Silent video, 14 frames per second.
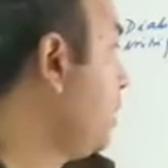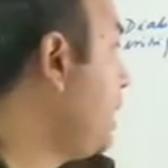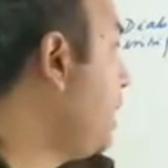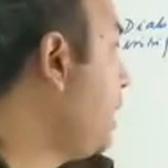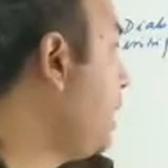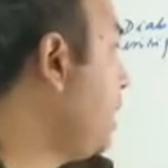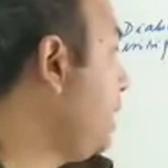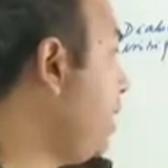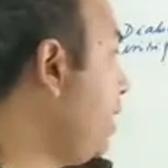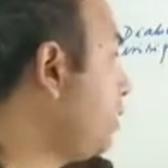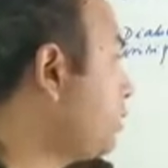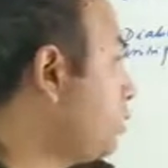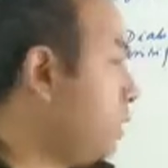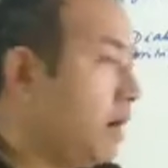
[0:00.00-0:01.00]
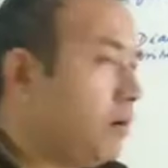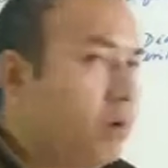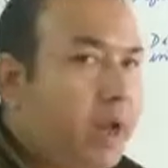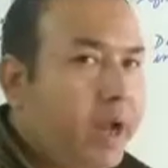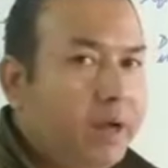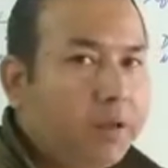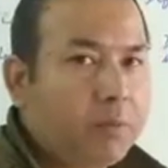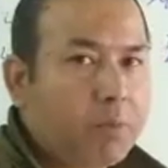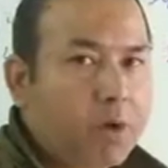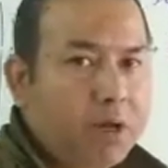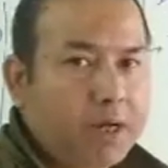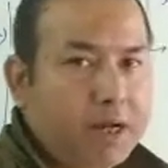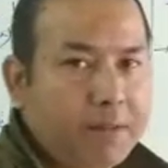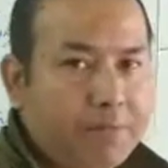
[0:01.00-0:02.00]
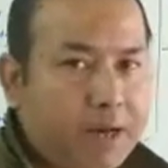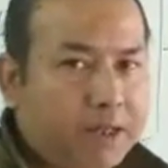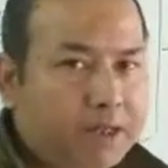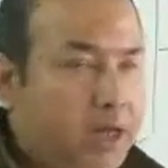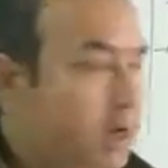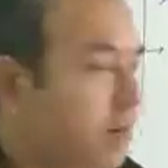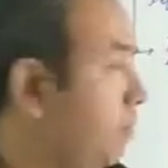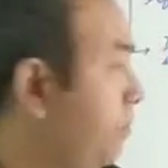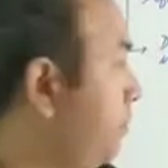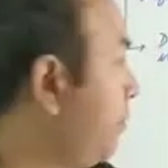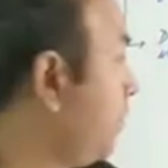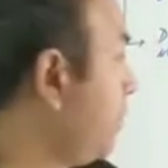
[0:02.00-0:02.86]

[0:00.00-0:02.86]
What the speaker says: Then again, they also regulate the body temperature.